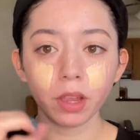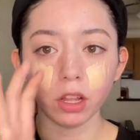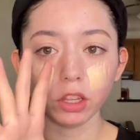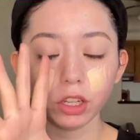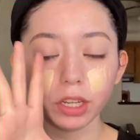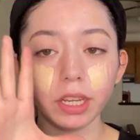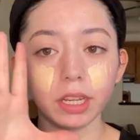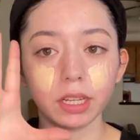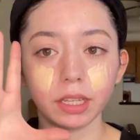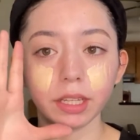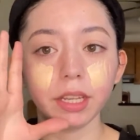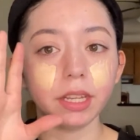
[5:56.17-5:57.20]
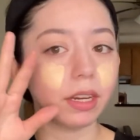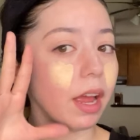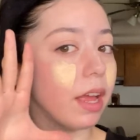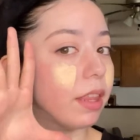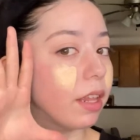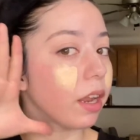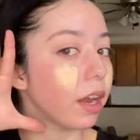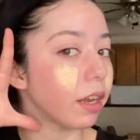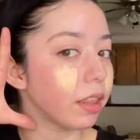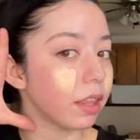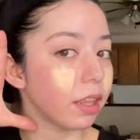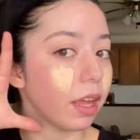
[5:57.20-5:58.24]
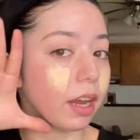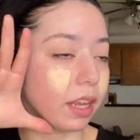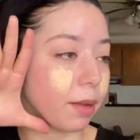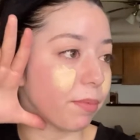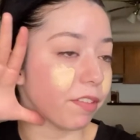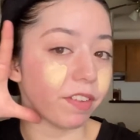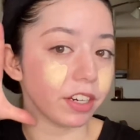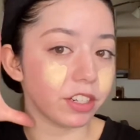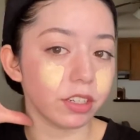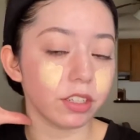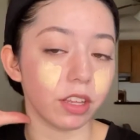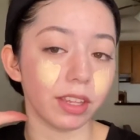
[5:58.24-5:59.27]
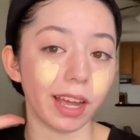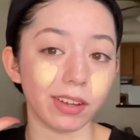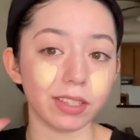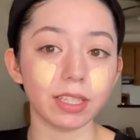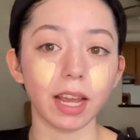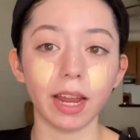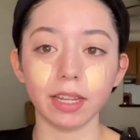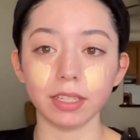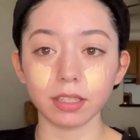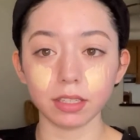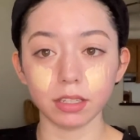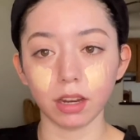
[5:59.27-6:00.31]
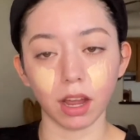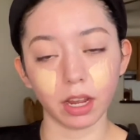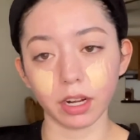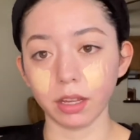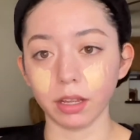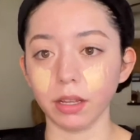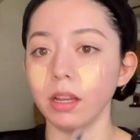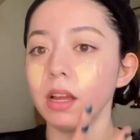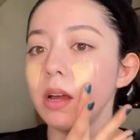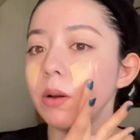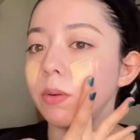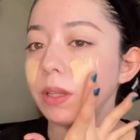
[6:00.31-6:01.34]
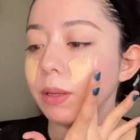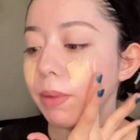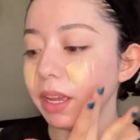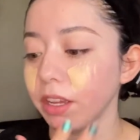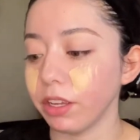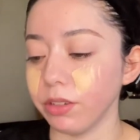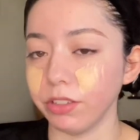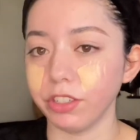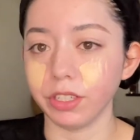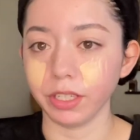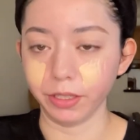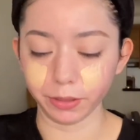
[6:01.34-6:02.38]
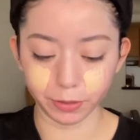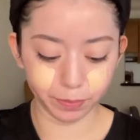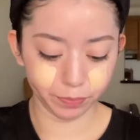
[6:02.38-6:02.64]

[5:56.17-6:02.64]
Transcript: looking clean, and then any imperfections on the outside is not gonna really make a huge deal.